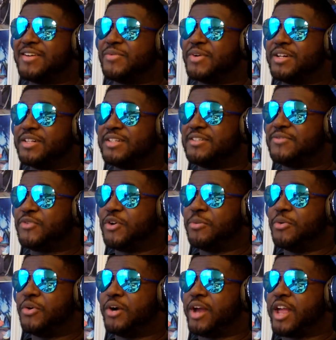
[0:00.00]
Well, this is for
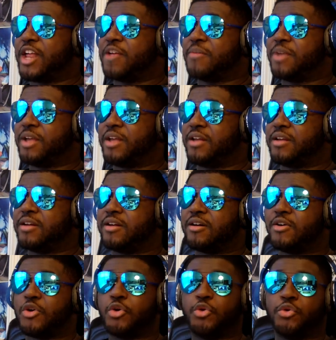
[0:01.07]
more anime
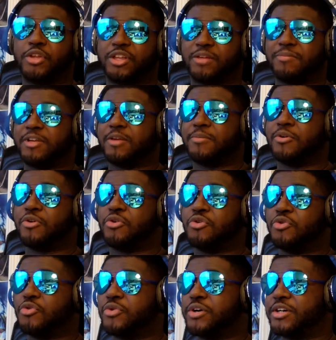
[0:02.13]
only people
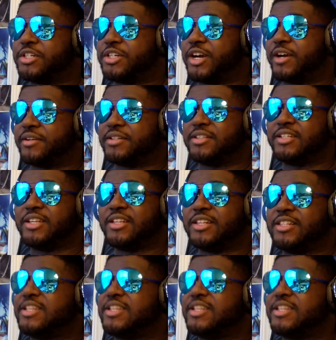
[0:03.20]
who were shocked to see this.